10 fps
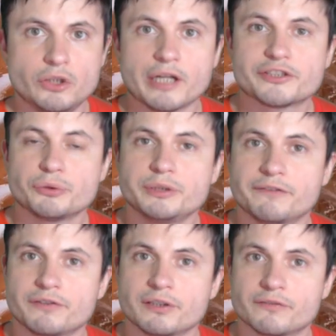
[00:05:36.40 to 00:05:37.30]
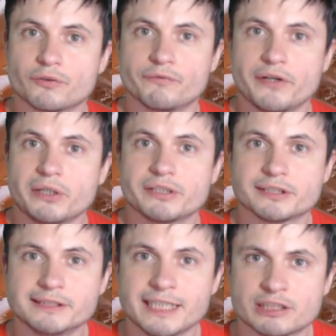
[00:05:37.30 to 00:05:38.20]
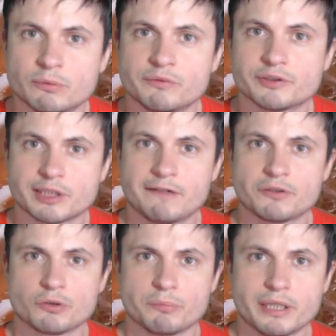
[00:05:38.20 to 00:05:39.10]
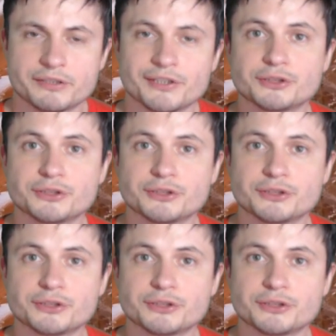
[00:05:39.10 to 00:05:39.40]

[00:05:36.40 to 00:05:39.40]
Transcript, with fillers: not so different from various lakes we've discovered on Mars,